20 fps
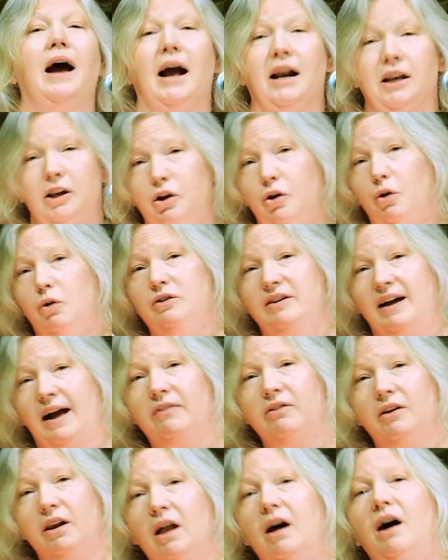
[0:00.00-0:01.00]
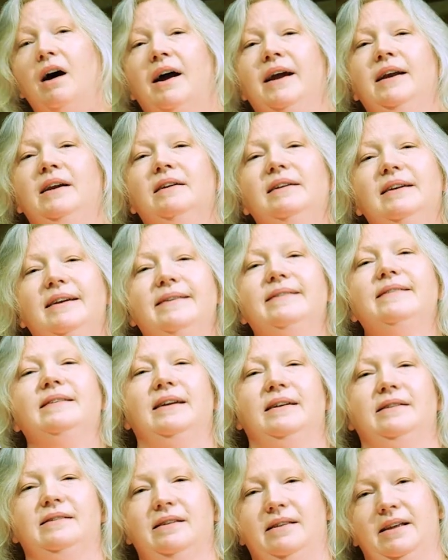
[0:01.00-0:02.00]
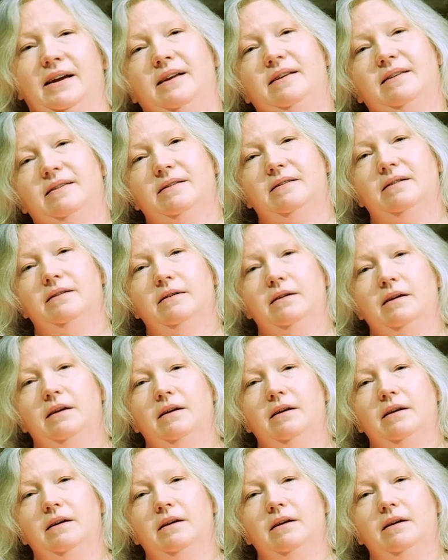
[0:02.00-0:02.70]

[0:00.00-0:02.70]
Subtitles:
and you're down the line listening to this.